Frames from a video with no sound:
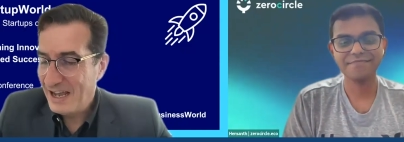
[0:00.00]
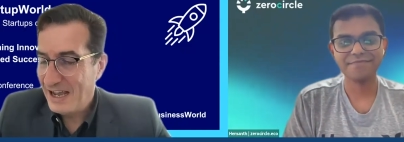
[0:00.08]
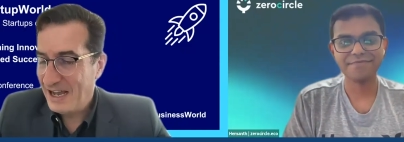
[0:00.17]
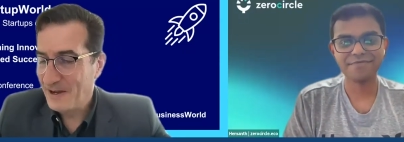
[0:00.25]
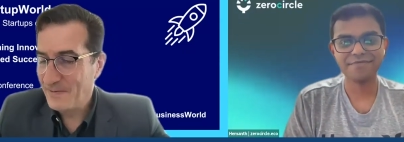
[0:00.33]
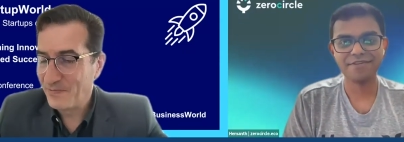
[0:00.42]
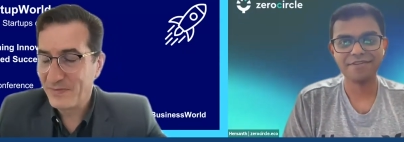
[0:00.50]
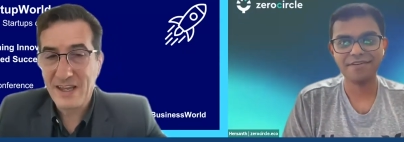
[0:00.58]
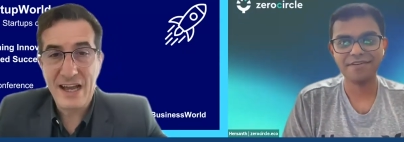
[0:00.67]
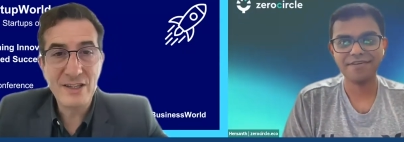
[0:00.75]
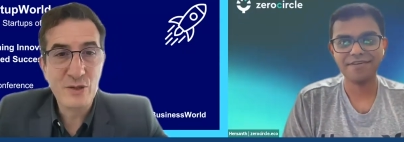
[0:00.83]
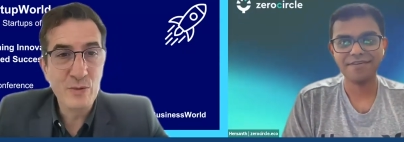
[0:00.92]
Speaker 1: Um,
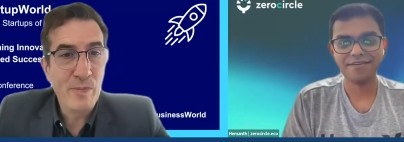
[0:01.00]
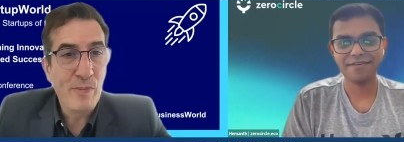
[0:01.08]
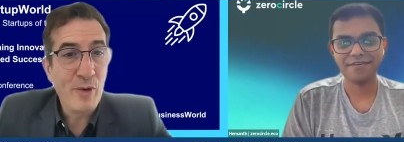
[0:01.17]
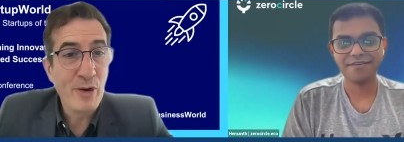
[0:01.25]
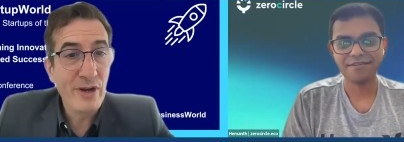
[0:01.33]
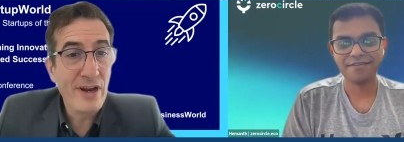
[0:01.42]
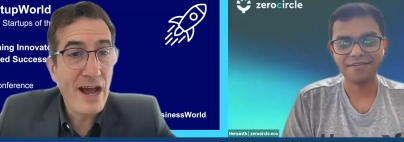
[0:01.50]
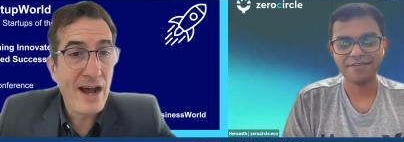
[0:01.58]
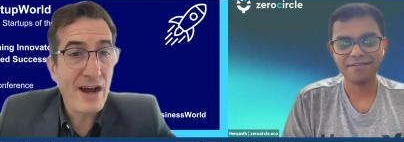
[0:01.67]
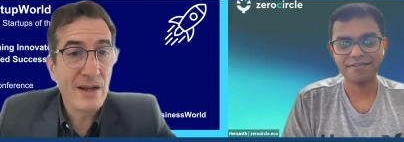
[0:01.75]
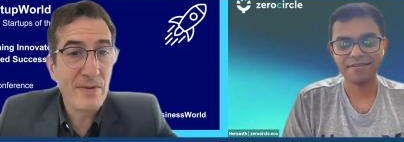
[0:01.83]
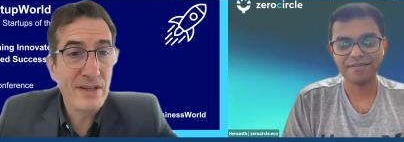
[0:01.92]
as you pointed
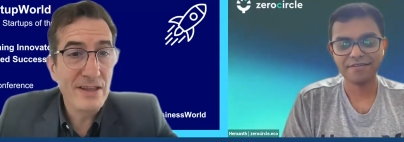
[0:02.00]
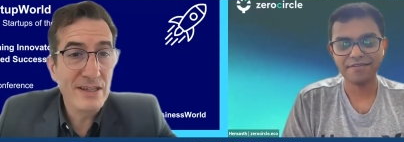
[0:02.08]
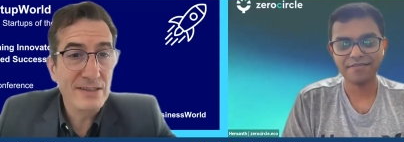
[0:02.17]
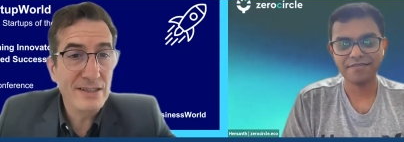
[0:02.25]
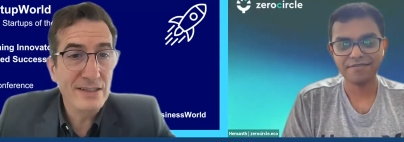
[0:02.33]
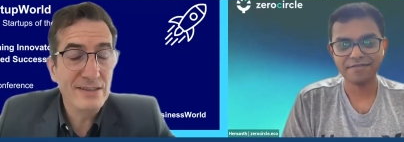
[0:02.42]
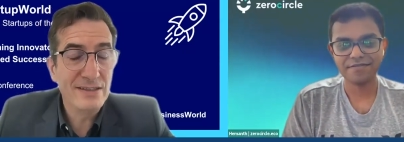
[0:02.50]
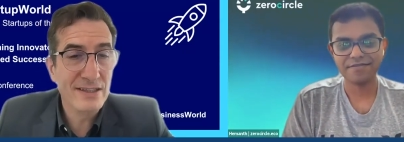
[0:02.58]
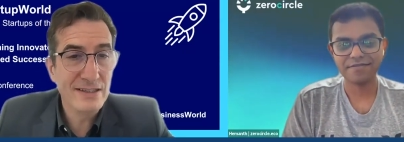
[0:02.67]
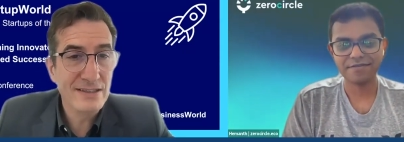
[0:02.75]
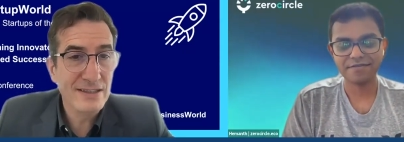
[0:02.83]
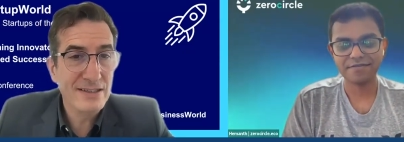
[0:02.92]
out, I mean, this is,
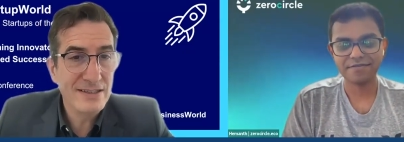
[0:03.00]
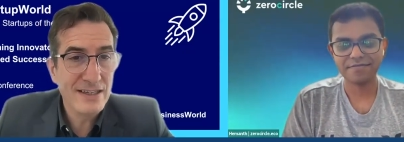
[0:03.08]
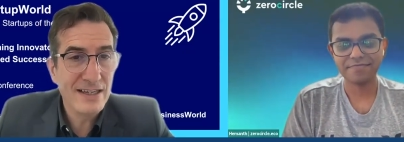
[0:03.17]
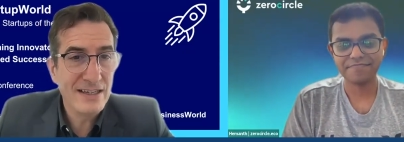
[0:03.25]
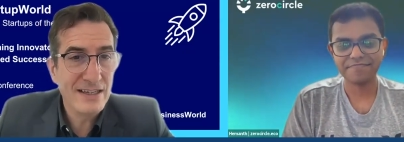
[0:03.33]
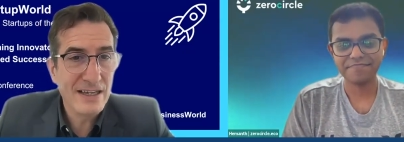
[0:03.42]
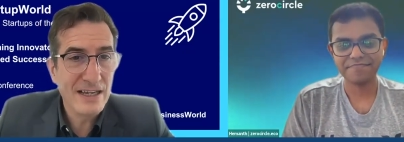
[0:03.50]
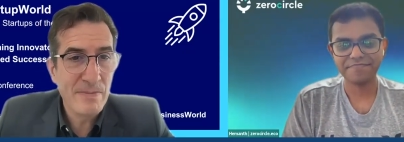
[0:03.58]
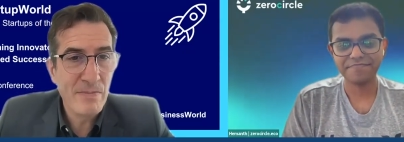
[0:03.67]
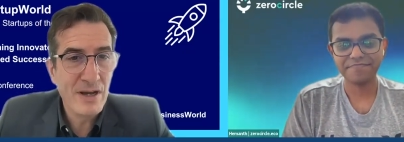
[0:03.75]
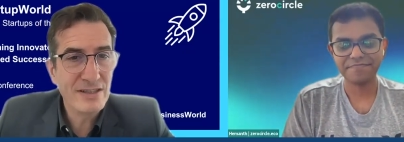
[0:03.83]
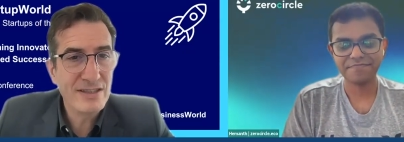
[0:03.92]
this is a, a
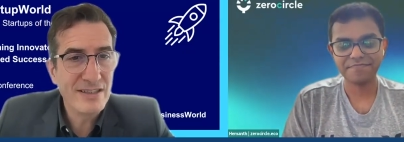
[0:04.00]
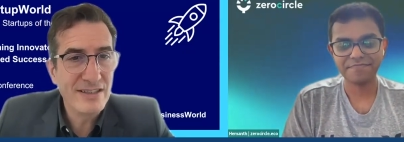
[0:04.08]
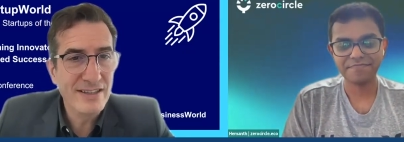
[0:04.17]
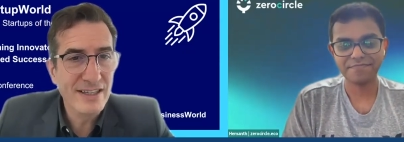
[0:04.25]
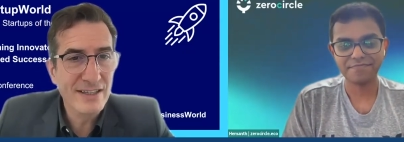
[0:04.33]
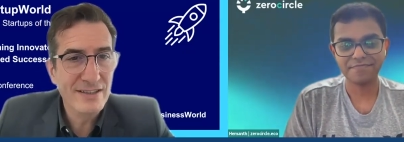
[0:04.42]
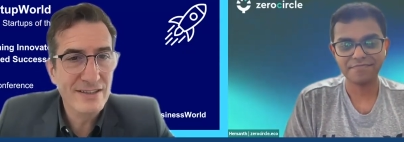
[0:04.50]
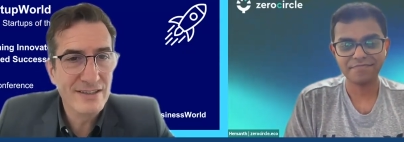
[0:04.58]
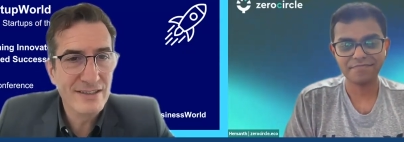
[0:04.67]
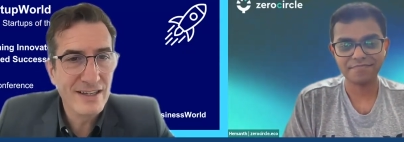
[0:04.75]
must needed